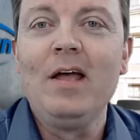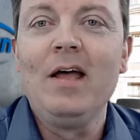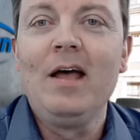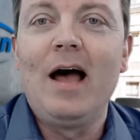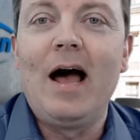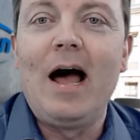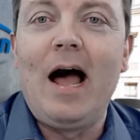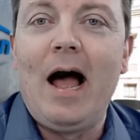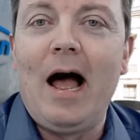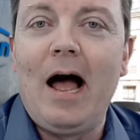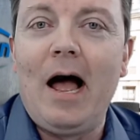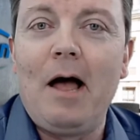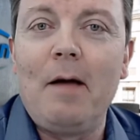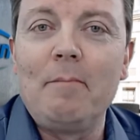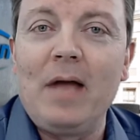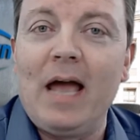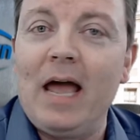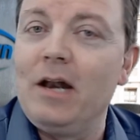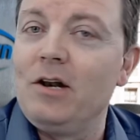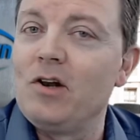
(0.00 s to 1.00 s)
um,
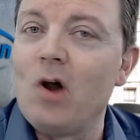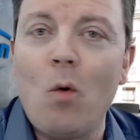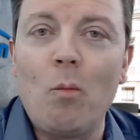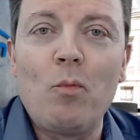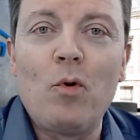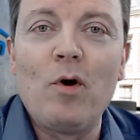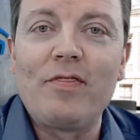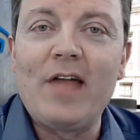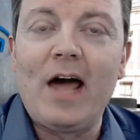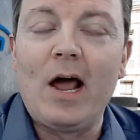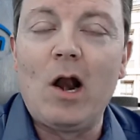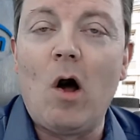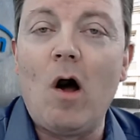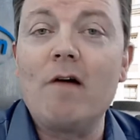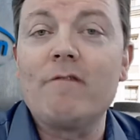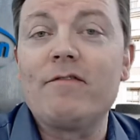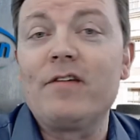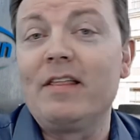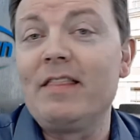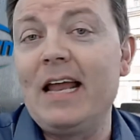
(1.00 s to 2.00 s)
and don't put that
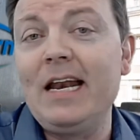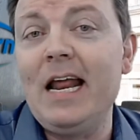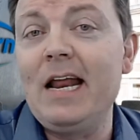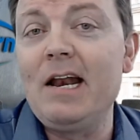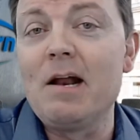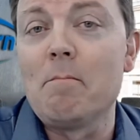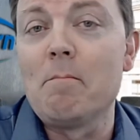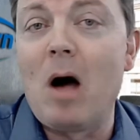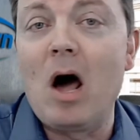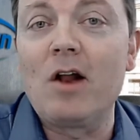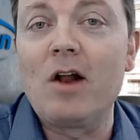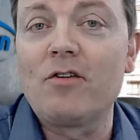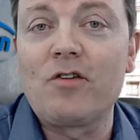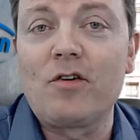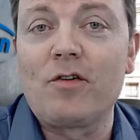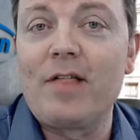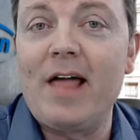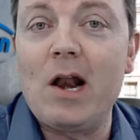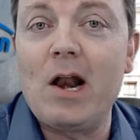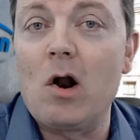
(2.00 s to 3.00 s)
off. And they need to
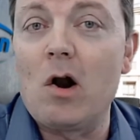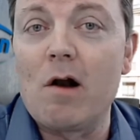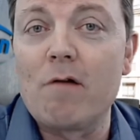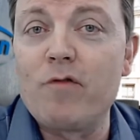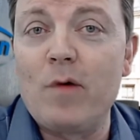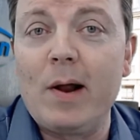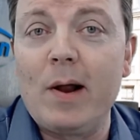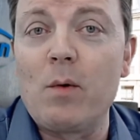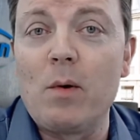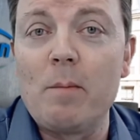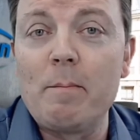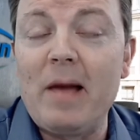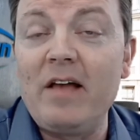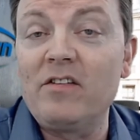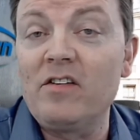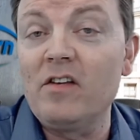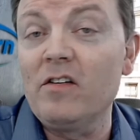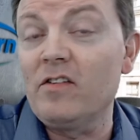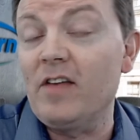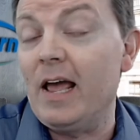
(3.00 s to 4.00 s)
monitor that on a frequent
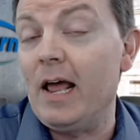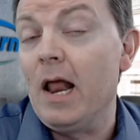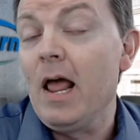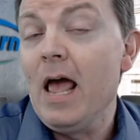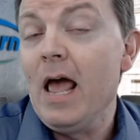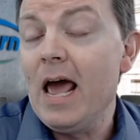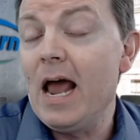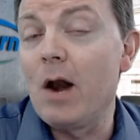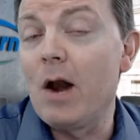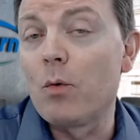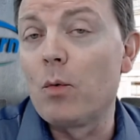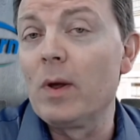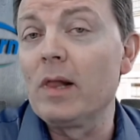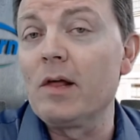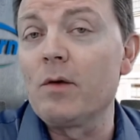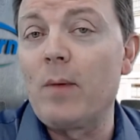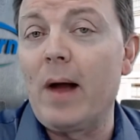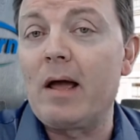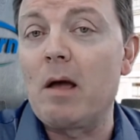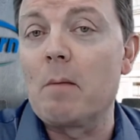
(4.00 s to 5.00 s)
basis. And, and I
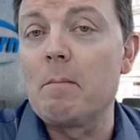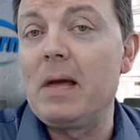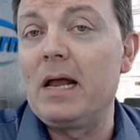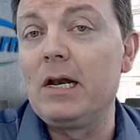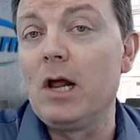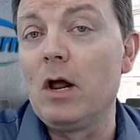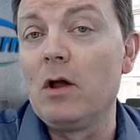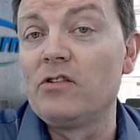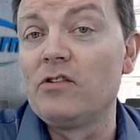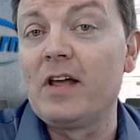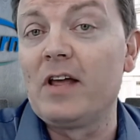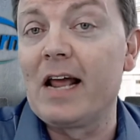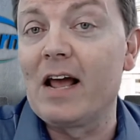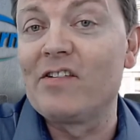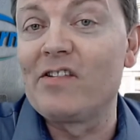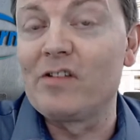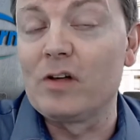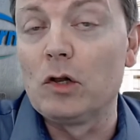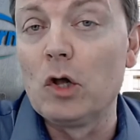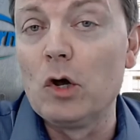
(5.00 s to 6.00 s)
really recommend using a
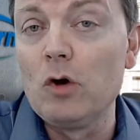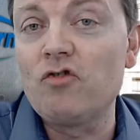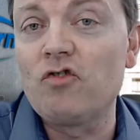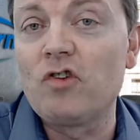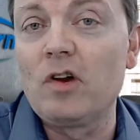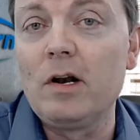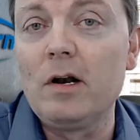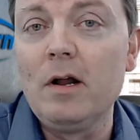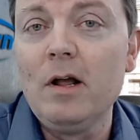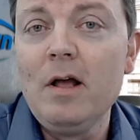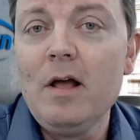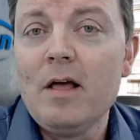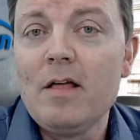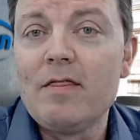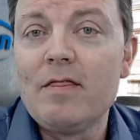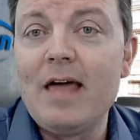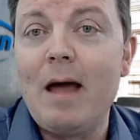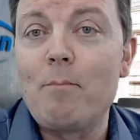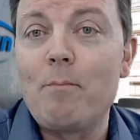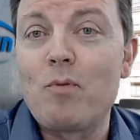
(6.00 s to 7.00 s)
solution
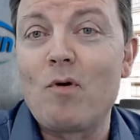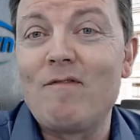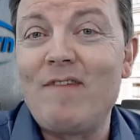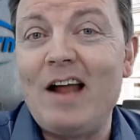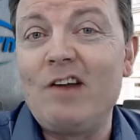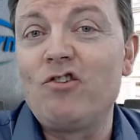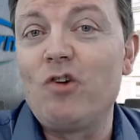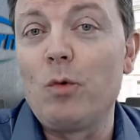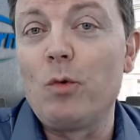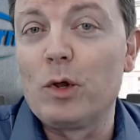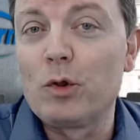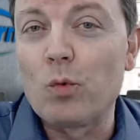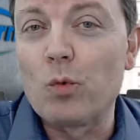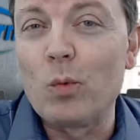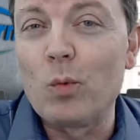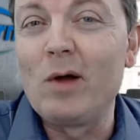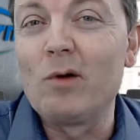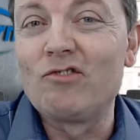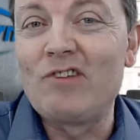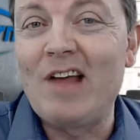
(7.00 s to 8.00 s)
that provides you with
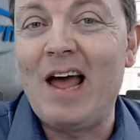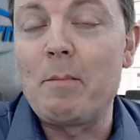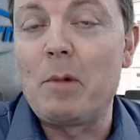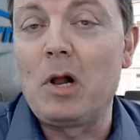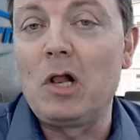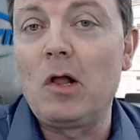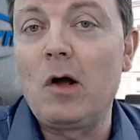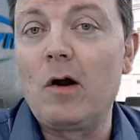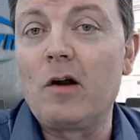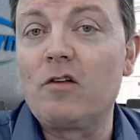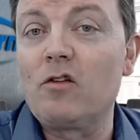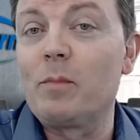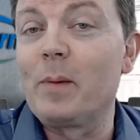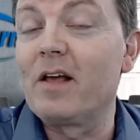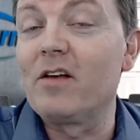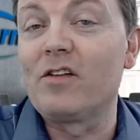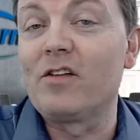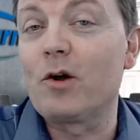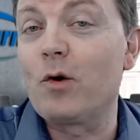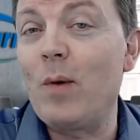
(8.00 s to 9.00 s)
real-time alerts,
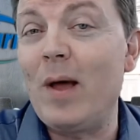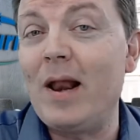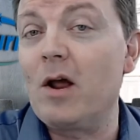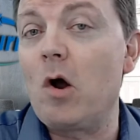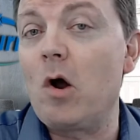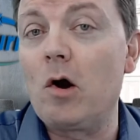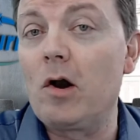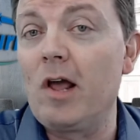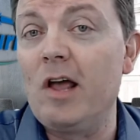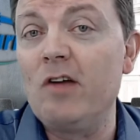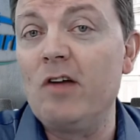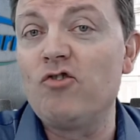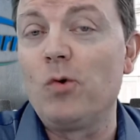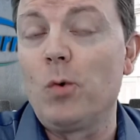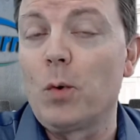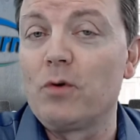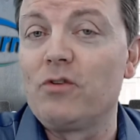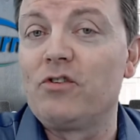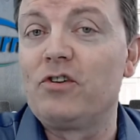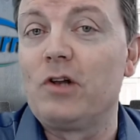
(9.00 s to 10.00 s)
because the credit card
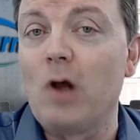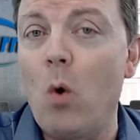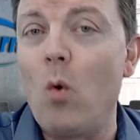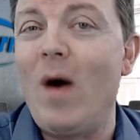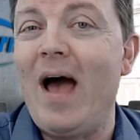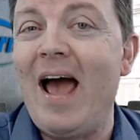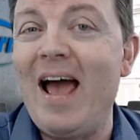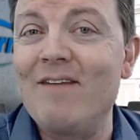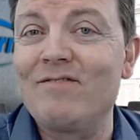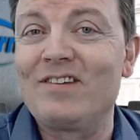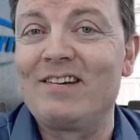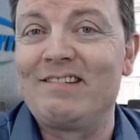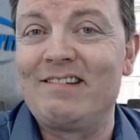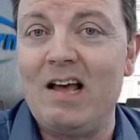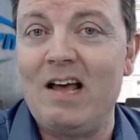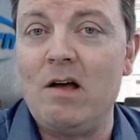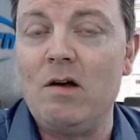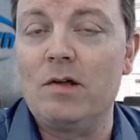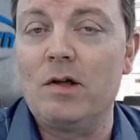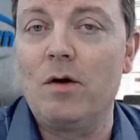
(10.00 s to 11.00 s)
issuers don't have to
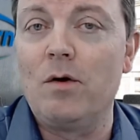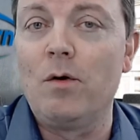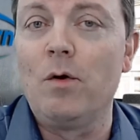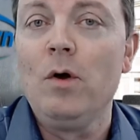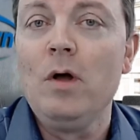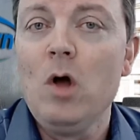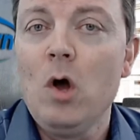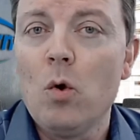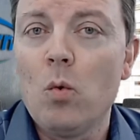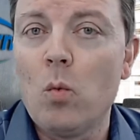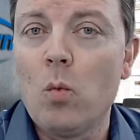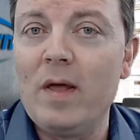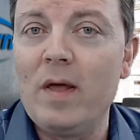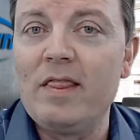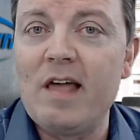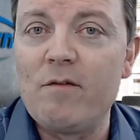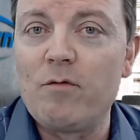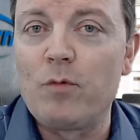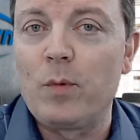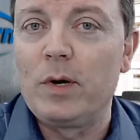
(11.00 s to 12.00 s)
tell you when
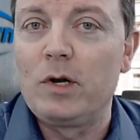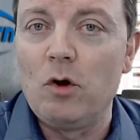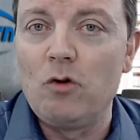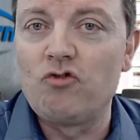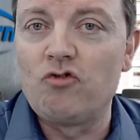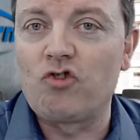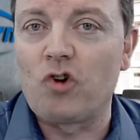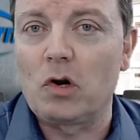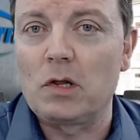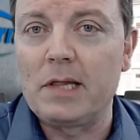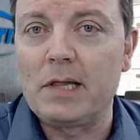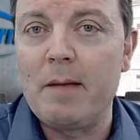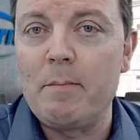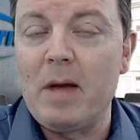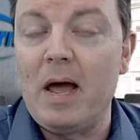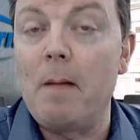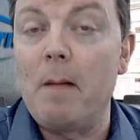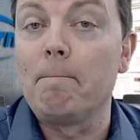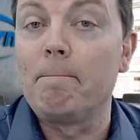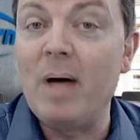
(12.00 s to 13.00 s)
they've reduced your
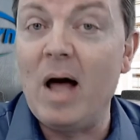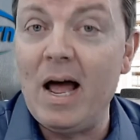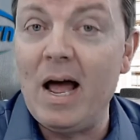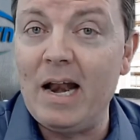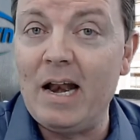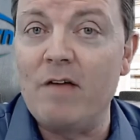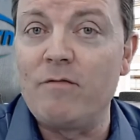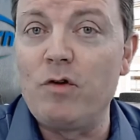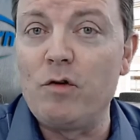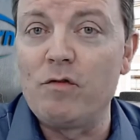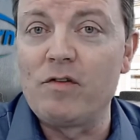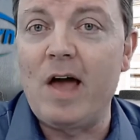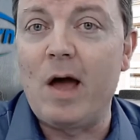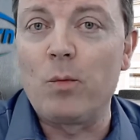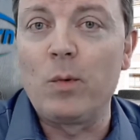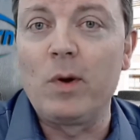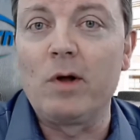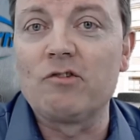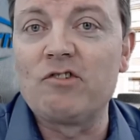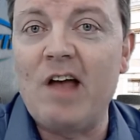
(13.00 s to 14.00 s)
limit. But if you've got
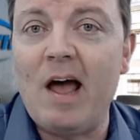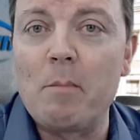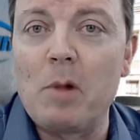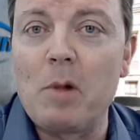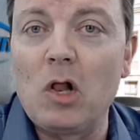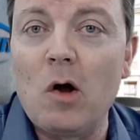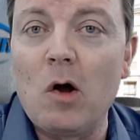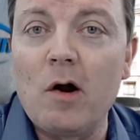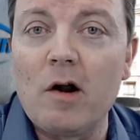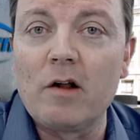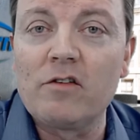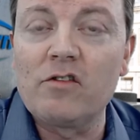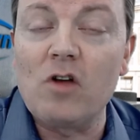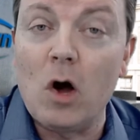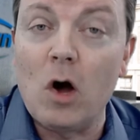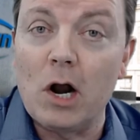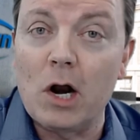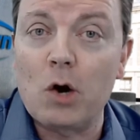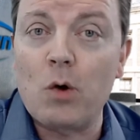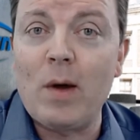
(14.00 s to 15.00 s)
real-time alerts
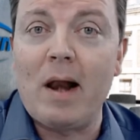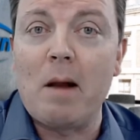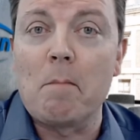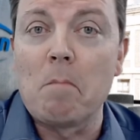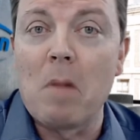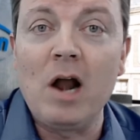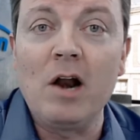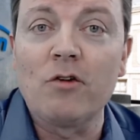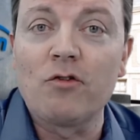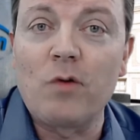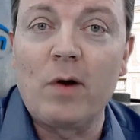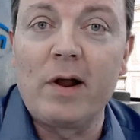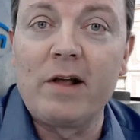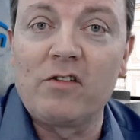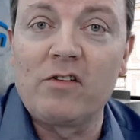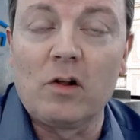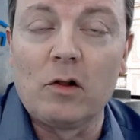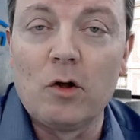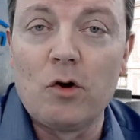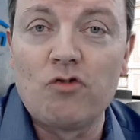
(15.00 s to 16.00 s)
on a credit monitoring
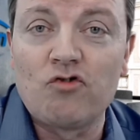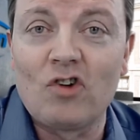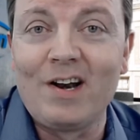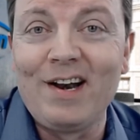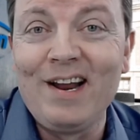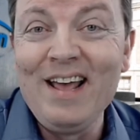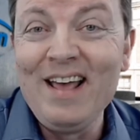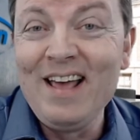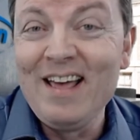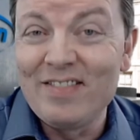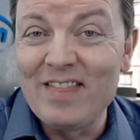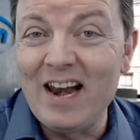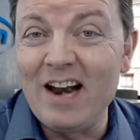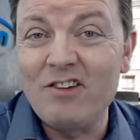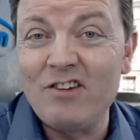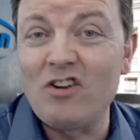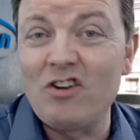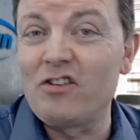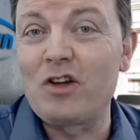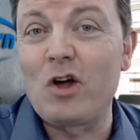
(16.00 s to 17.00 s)
solution, then
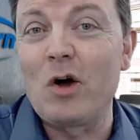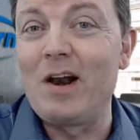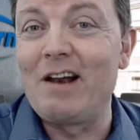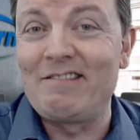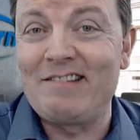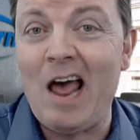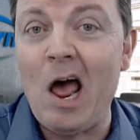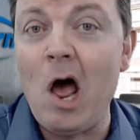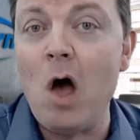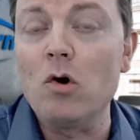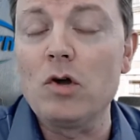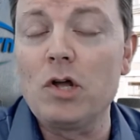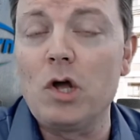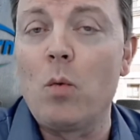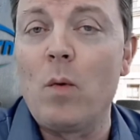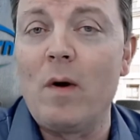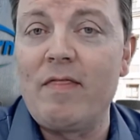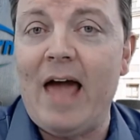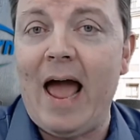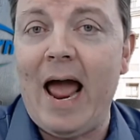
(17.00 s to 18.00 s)
it's just going to tell you
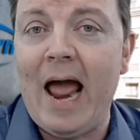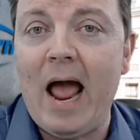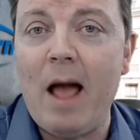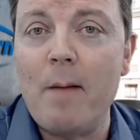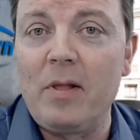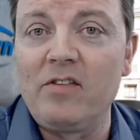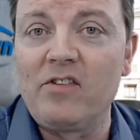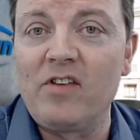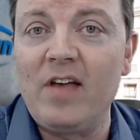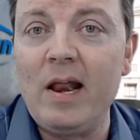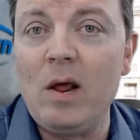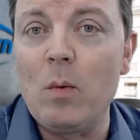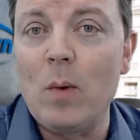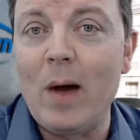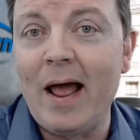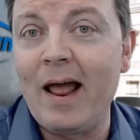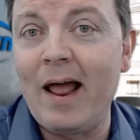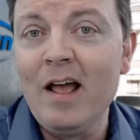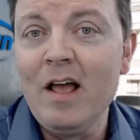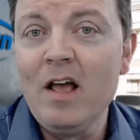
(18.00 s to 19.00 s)
when that happens
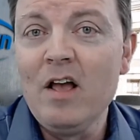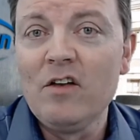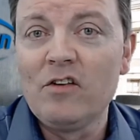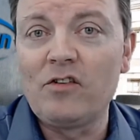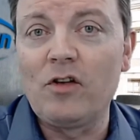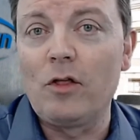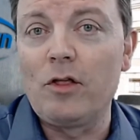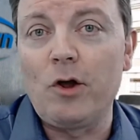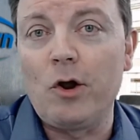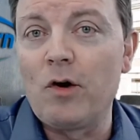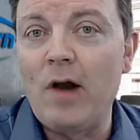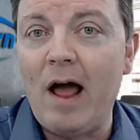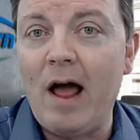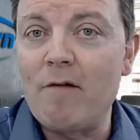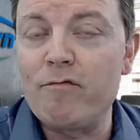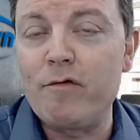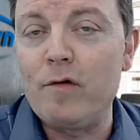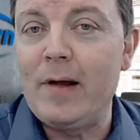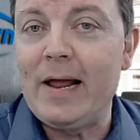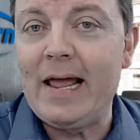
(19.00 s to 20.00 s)
anyway, so that you're not
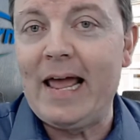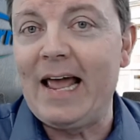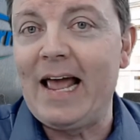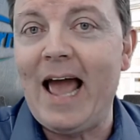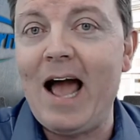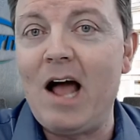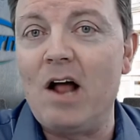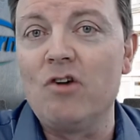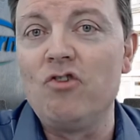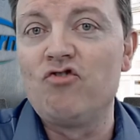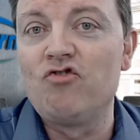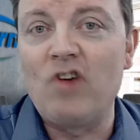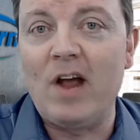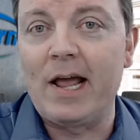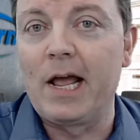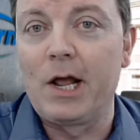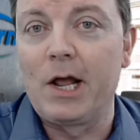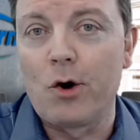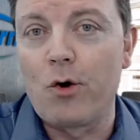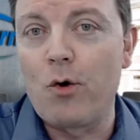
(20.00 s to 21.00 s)
freaking out and
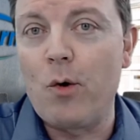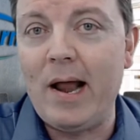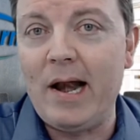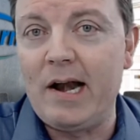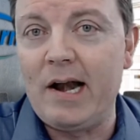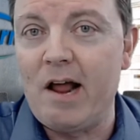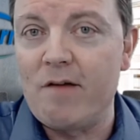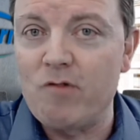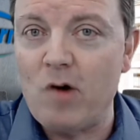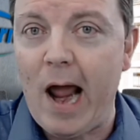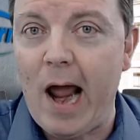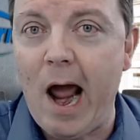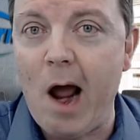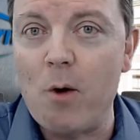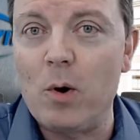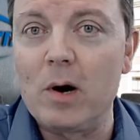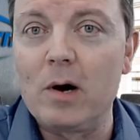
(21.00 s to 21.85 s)
checking your credit every hour.